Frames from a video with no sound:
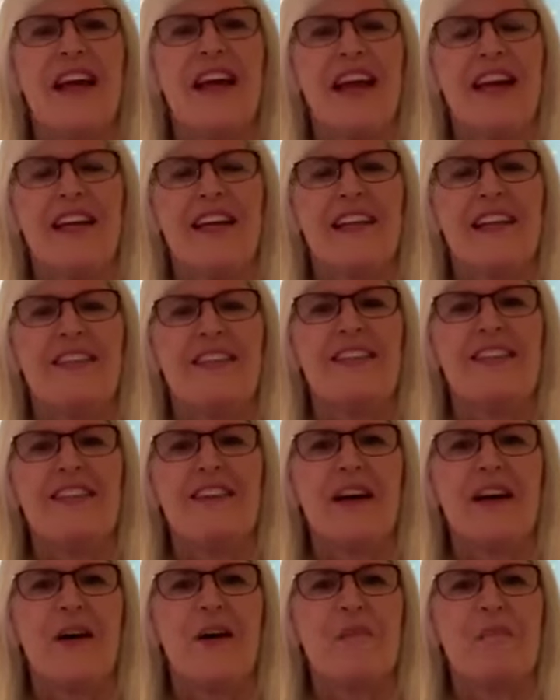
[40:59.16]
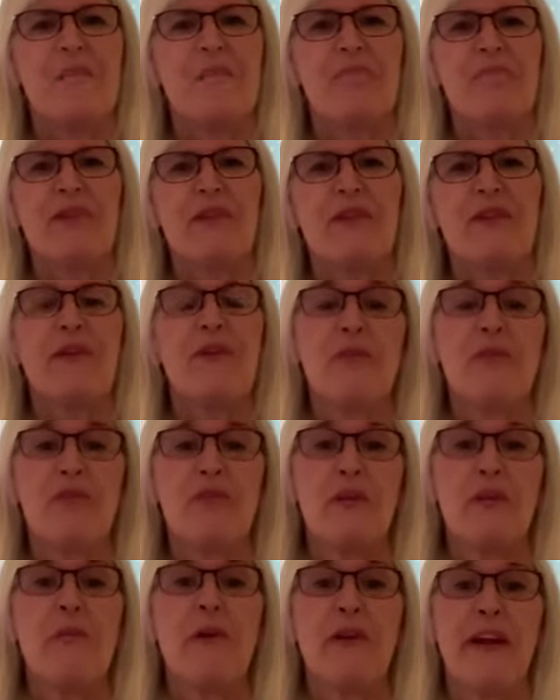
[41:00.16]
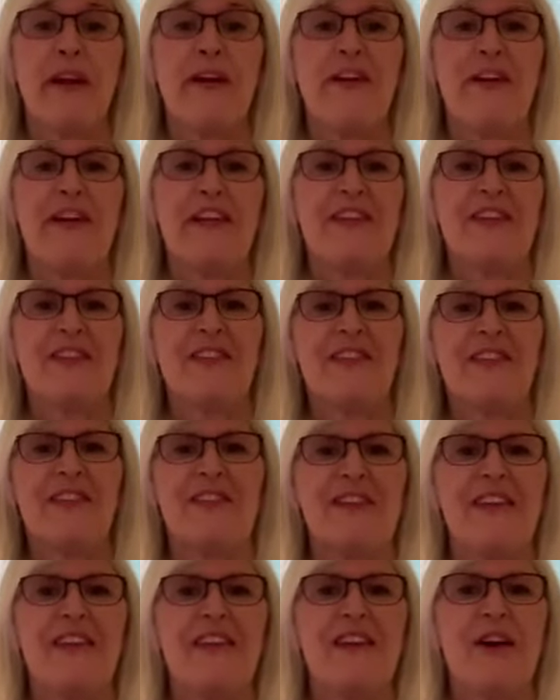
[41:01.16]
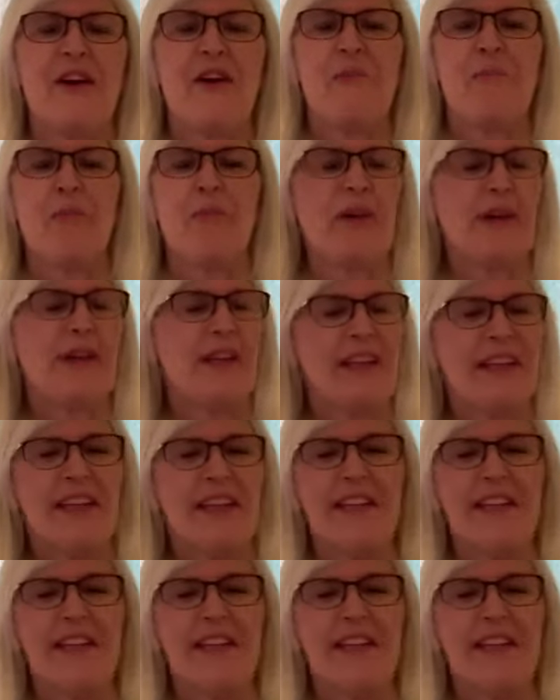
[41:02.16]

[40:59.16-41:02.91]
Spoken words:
and some similarities in our upbringing.